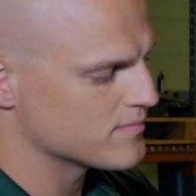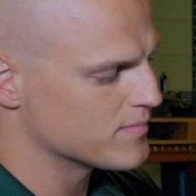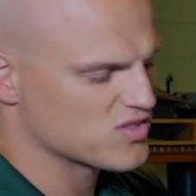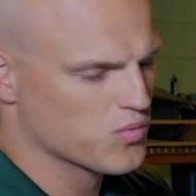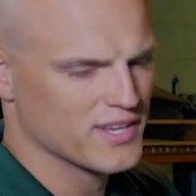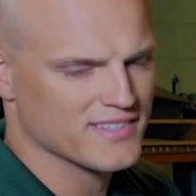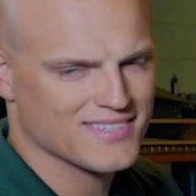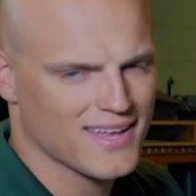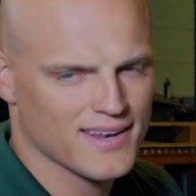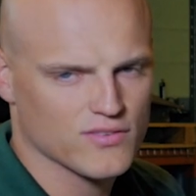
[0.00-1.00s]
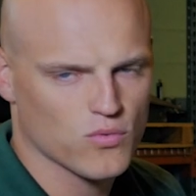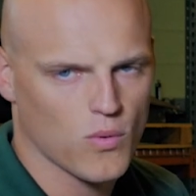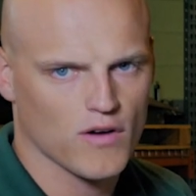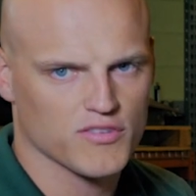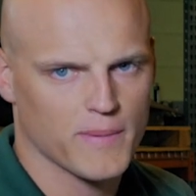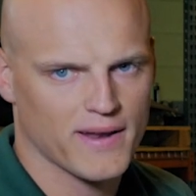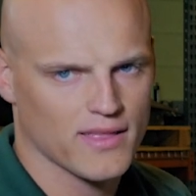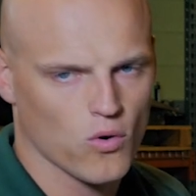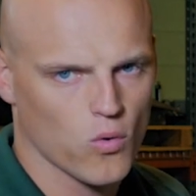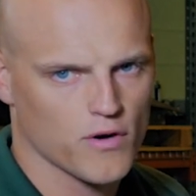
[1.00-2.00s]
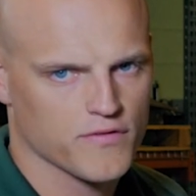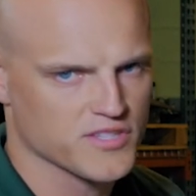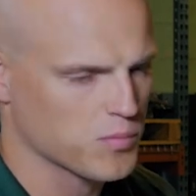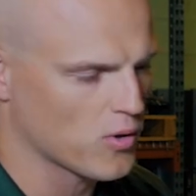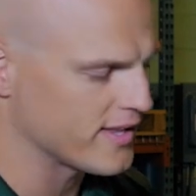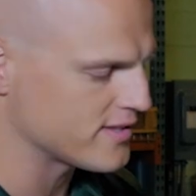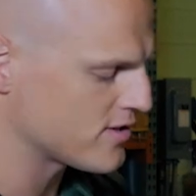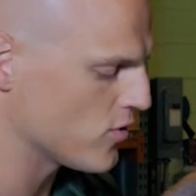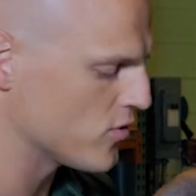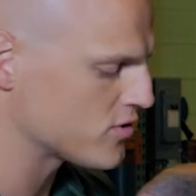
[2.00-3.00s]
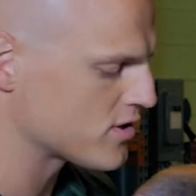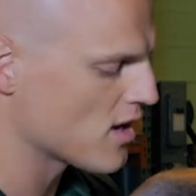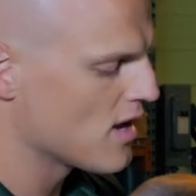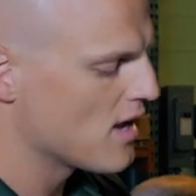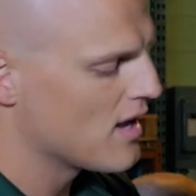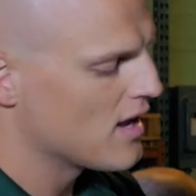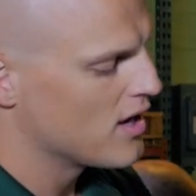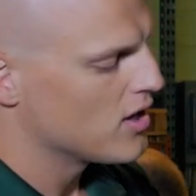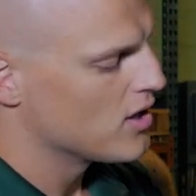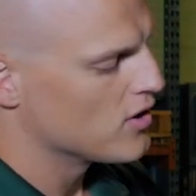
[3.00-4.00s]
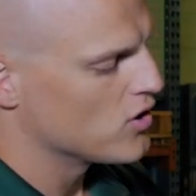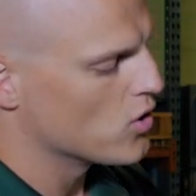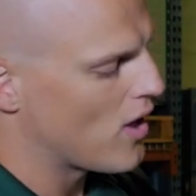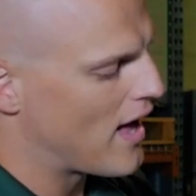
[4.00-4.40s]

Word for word: between 10 and 12, depending on the orifice plates used. You'll